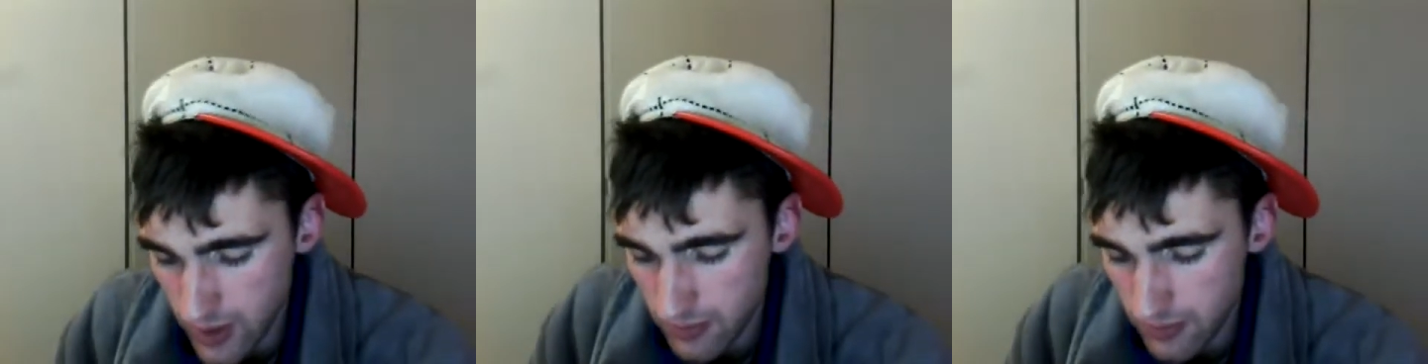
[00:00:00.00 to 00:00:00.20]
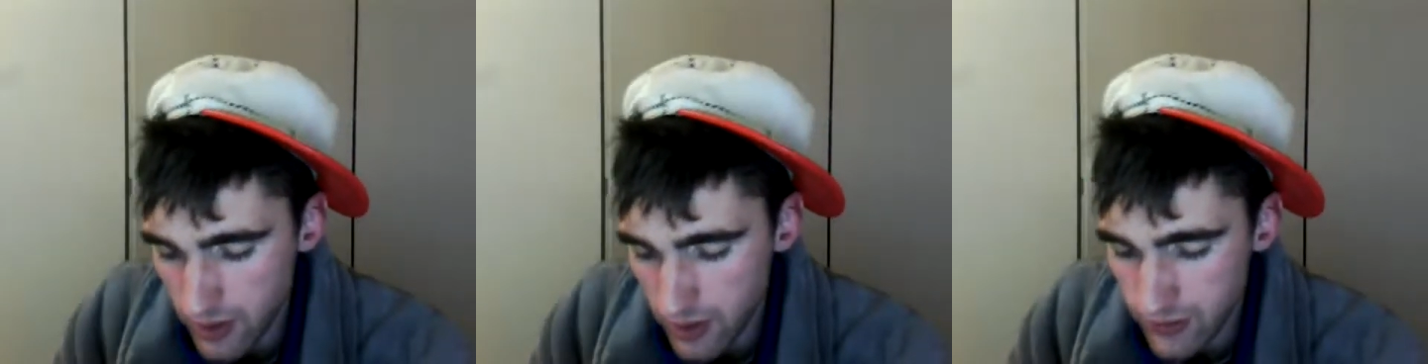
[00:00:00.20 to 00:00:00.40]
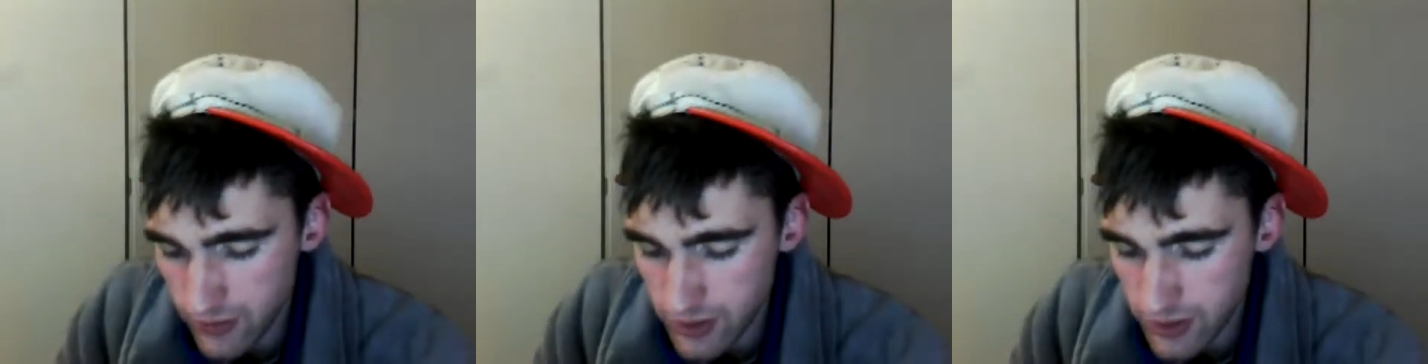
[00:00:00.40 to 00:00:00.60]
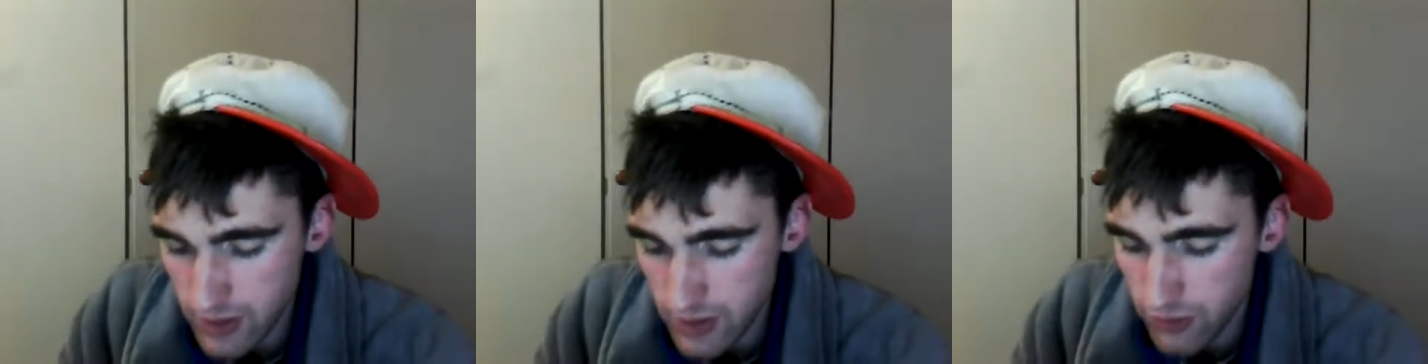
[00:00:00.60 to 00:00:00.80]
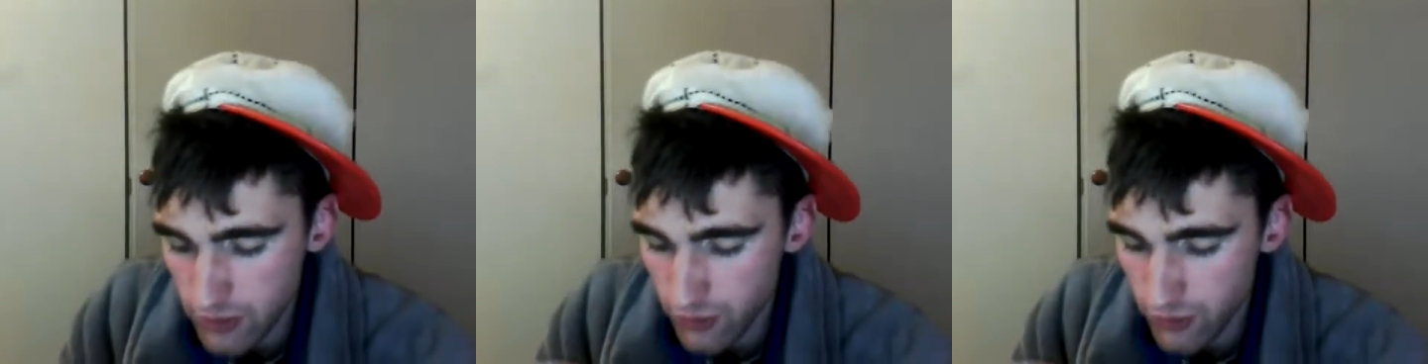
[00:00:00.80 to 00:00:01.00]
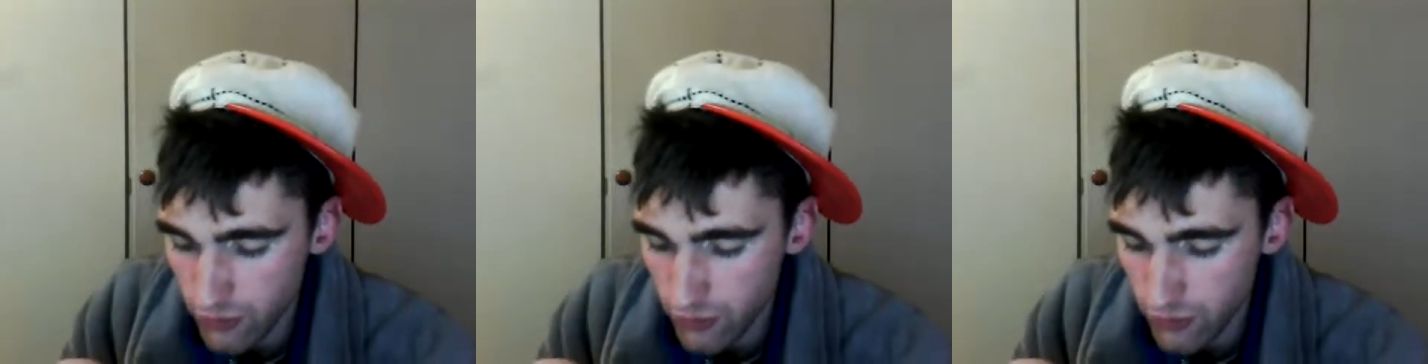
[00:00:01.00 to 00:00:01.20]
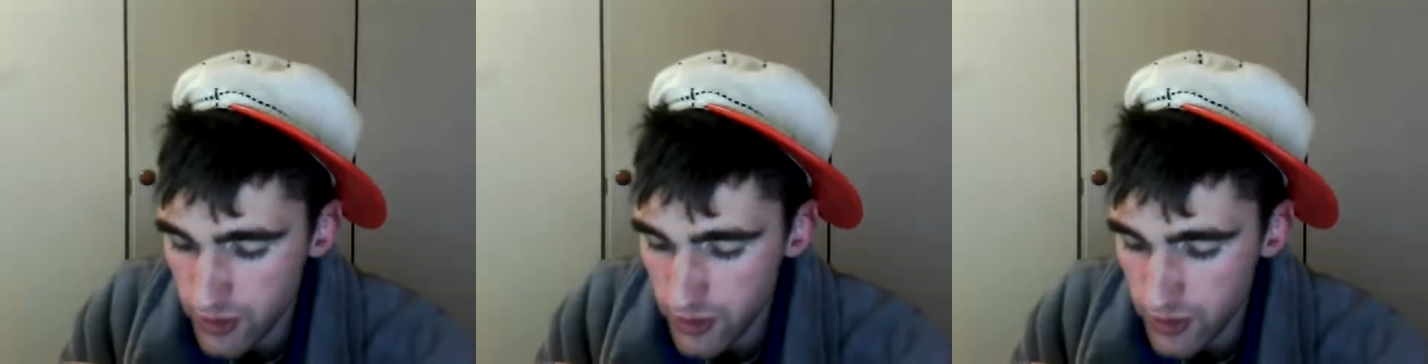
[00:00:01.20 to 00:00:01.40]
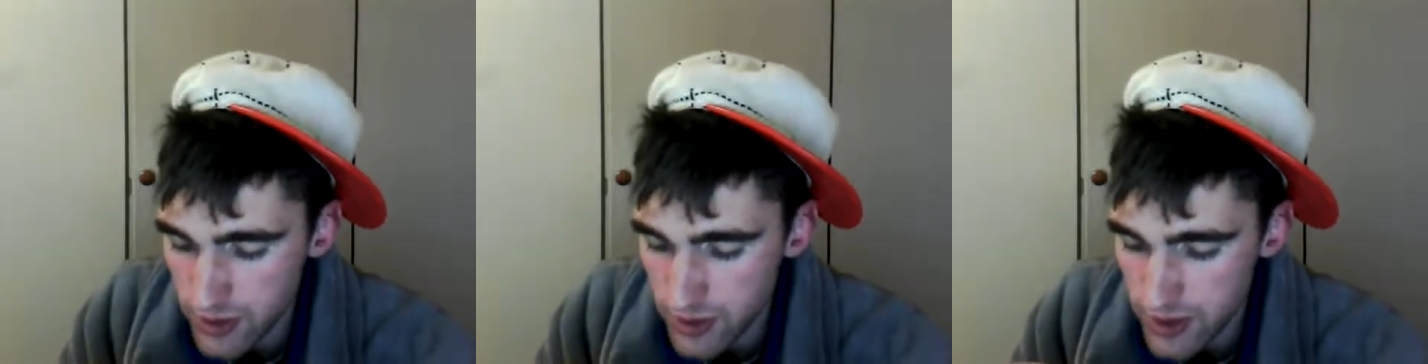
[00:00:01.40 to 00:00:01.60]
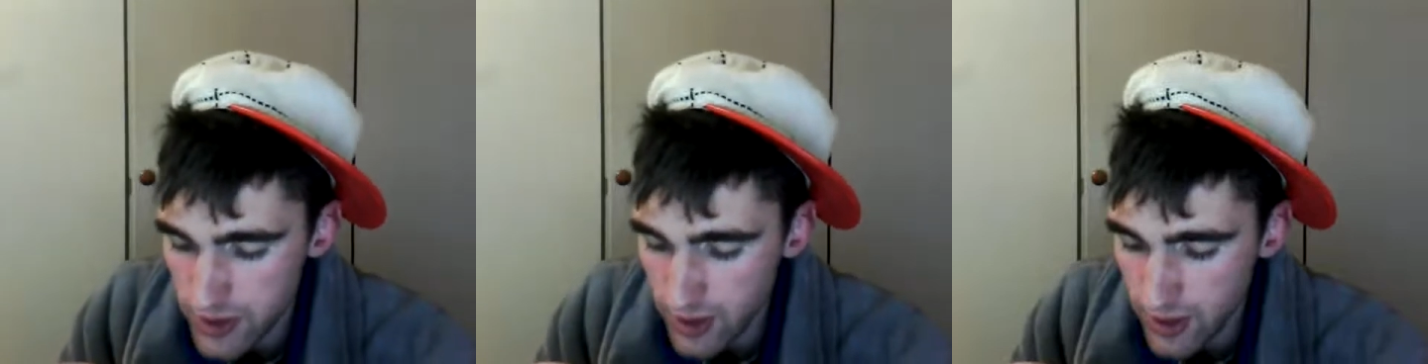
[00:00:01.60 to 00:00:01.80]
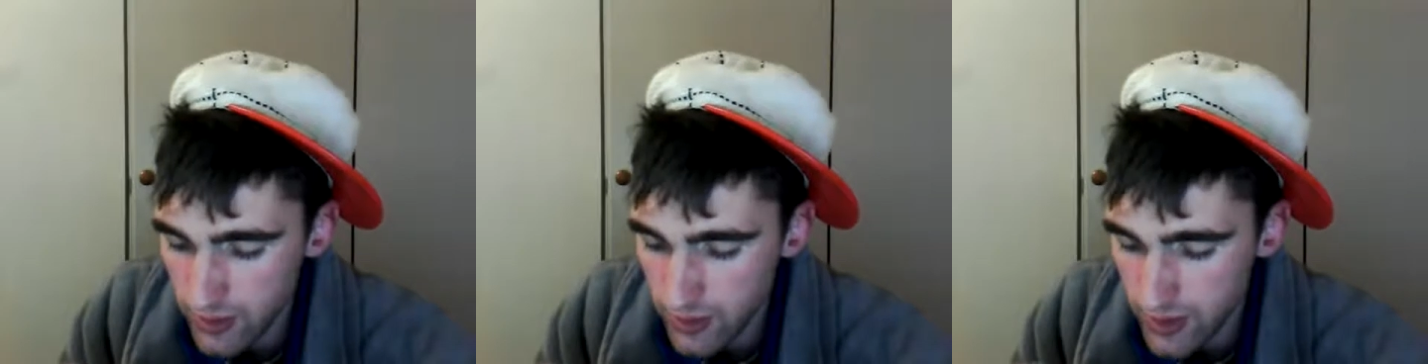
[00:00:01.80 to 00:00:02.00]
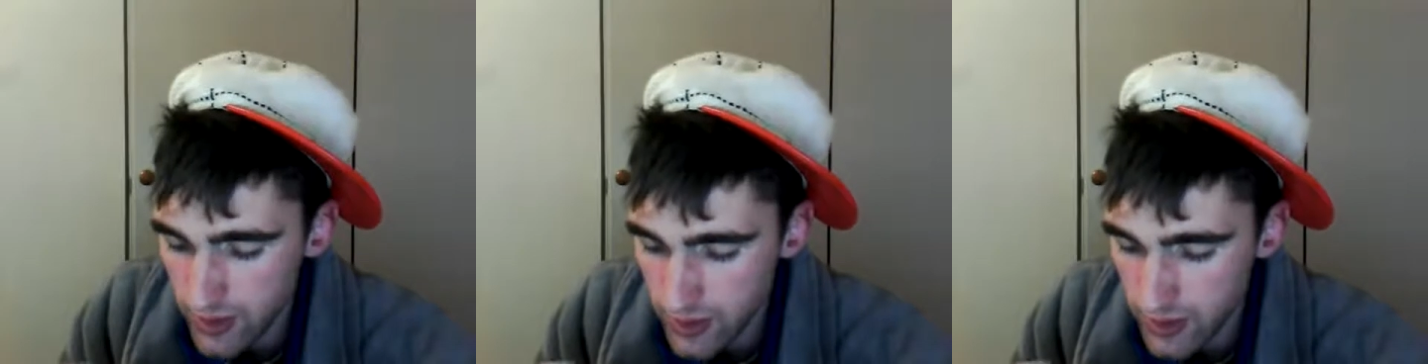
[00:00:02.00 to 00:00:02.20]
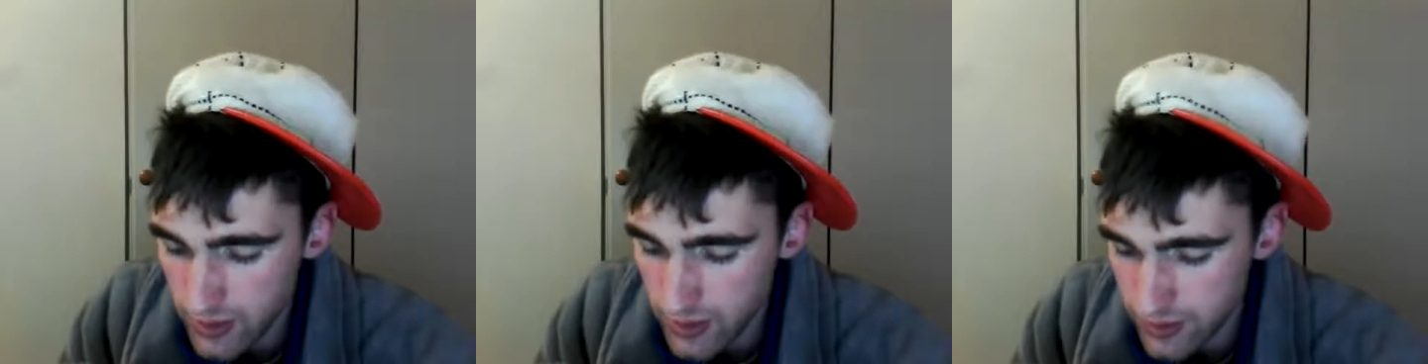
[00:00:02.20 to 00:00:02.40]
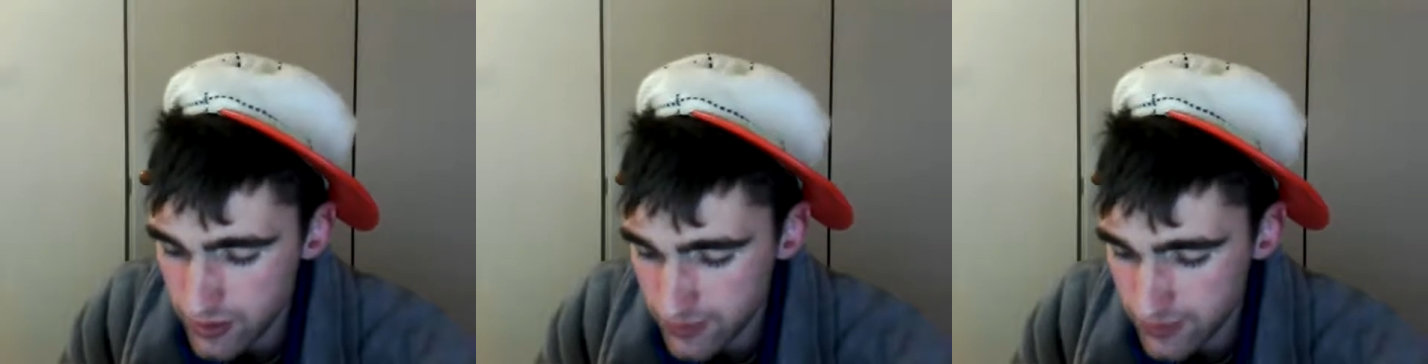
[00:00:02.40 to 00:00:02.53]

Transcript: But I've steeped it for a few minutes now, and